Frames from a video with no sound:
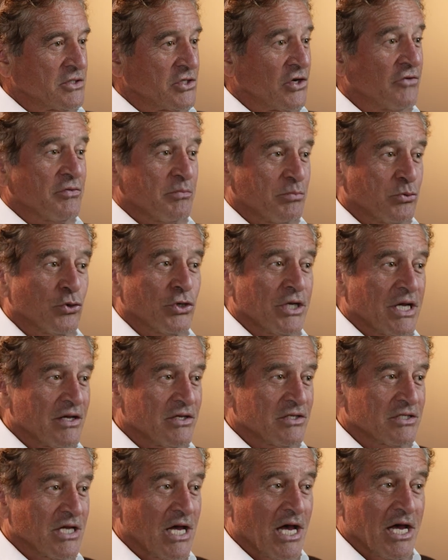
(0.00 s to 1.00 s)
Self-employed
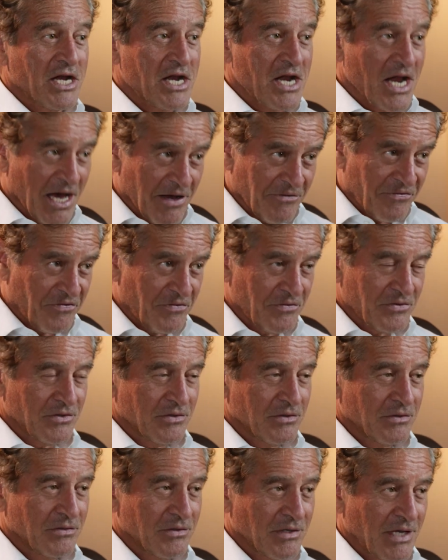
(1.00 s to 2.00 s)
has enough
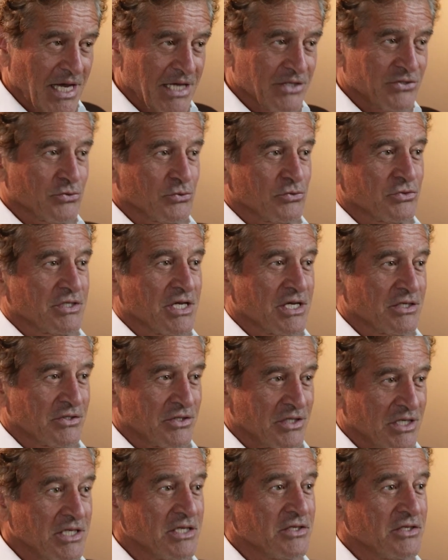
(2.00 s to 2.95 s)
hassles as it